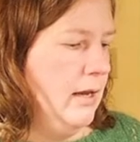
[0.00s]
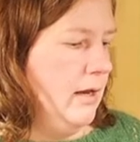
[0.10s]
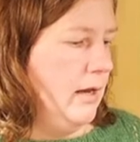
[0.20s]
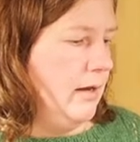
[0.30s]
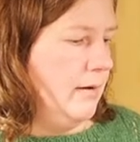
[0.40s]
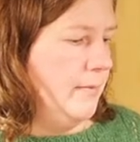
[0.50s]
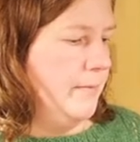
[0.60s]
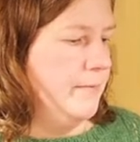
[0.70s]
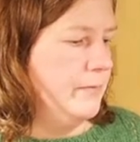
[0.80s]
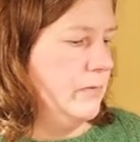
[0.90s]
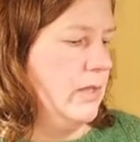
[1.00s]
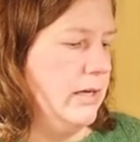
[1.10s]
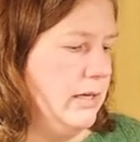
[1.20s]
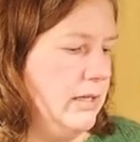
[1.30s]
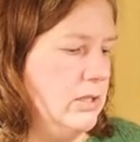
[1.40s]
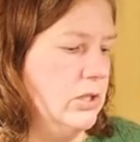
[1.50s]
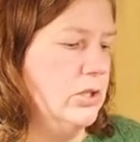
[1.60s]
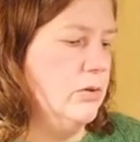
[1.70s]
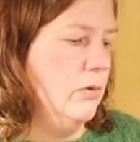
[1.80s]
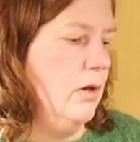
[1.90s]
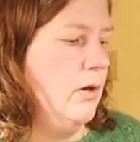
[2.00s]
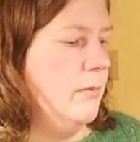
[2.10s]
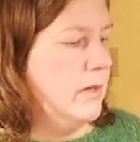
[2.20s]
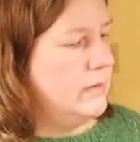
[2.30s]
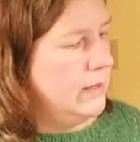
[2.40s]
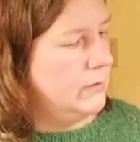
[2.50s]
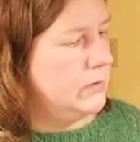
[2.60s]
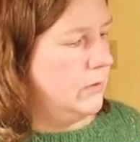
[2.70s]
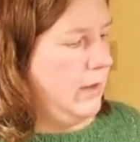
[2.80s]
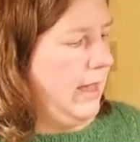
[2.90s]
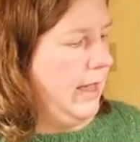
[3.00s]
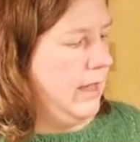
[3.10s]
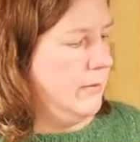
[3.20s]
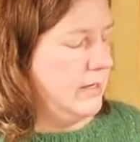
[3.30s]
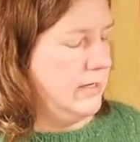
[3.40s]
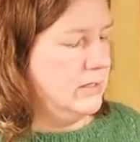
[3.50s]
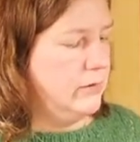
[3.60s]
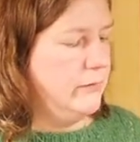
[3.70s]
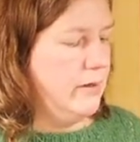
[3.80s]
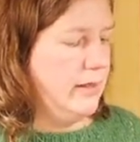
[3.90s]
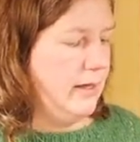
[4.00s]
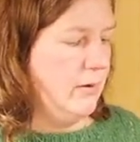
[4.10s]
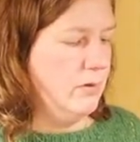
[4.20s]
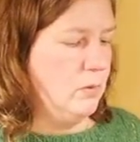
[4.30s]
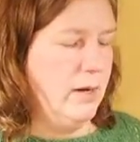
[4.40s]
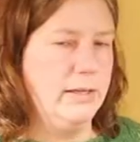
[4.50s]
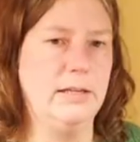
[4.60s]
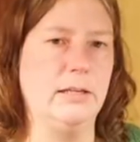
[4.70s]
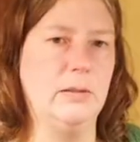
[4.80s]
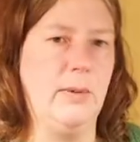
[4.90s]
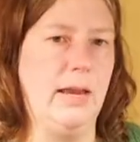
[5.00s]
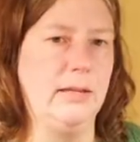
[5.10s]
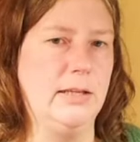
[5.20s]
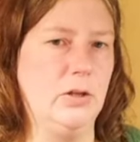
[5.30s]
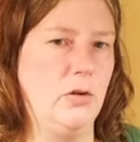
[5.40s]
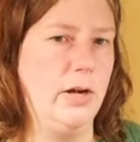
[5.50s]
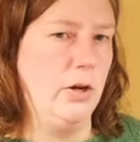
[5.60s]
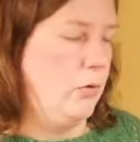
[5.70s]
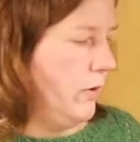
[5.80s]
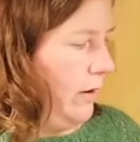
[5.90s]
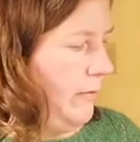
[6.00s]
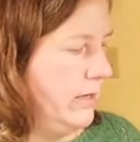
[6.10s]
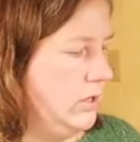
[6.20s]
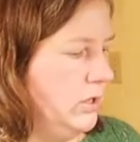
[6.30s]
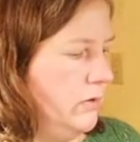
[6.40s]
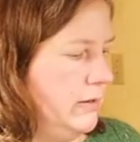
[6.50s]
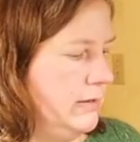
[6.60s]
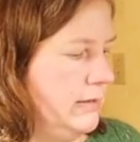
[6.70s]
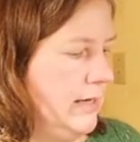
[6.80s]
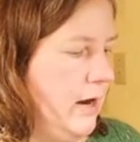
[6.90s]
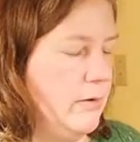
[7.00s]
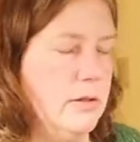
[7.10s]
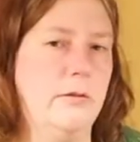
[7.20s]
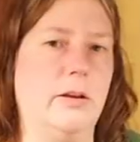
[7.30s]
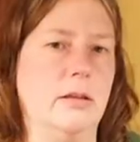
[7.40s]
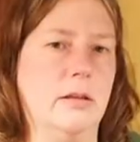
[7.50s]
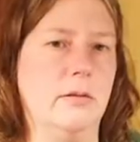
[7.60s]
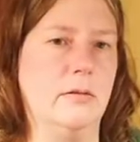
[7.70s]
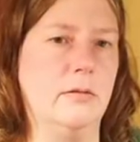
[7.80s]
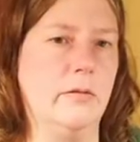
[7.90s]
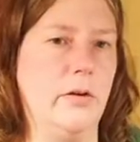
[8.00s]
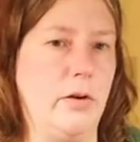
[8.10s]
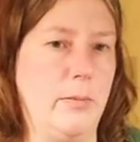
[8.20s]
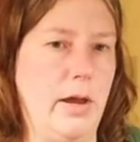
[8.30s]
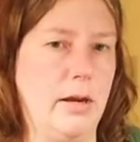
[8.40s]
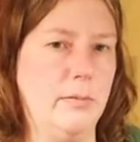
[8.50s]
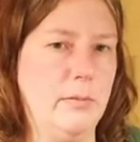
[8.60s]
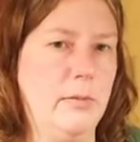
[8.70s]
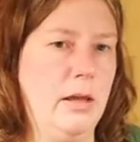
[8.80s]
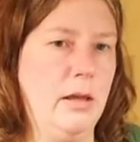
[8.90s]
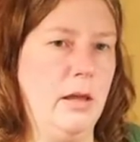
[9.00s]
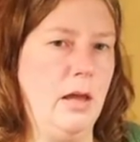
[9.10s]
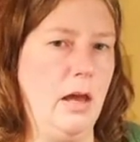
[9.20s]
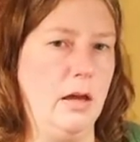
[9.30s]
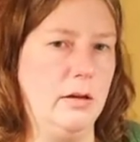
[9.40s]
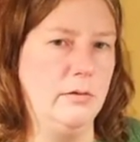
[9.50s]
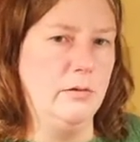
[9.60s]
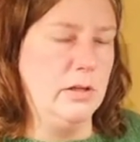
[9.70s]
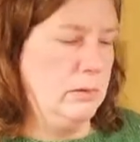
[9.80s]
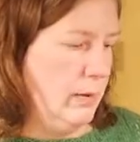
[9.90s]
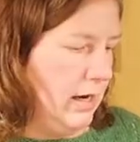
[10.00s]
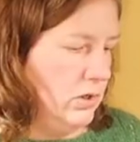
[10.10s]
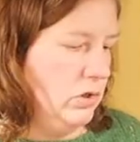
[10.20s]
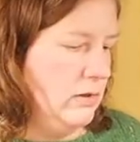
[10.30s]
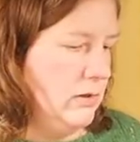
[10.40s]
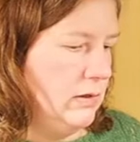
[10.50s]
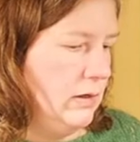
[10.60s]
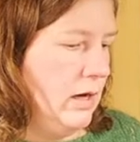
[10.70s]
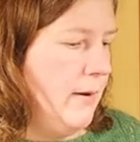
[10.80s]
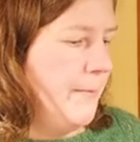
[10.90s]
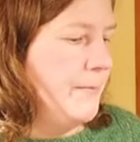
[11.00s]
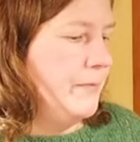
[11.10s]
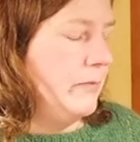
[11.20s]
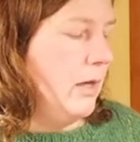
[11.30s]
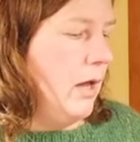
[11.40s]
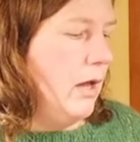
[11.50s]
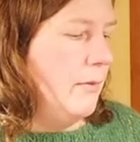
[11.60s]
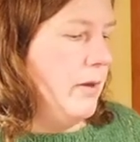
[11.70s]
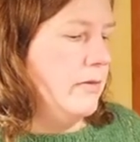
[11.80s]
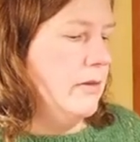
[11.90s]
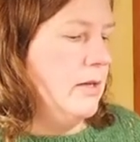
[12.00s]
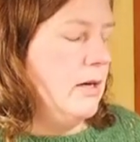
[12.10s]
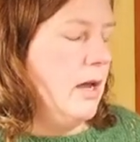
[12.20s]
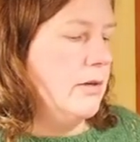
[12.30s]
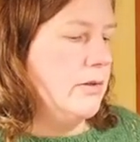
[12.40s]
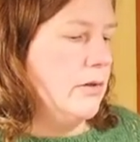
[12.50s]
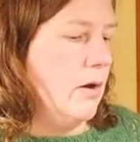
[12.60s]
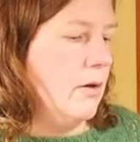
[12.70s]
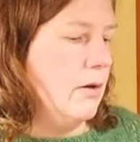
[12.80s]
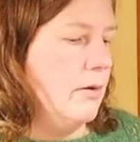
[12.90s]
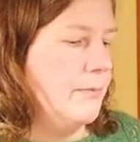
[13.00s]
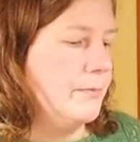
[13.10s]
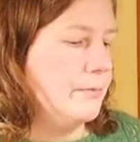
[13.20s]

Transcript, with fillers: that I need to do them, and that was okay, but it still felt like I was wasting space and trying to cram my to-do list down in the very bottom of these pages. And then I saw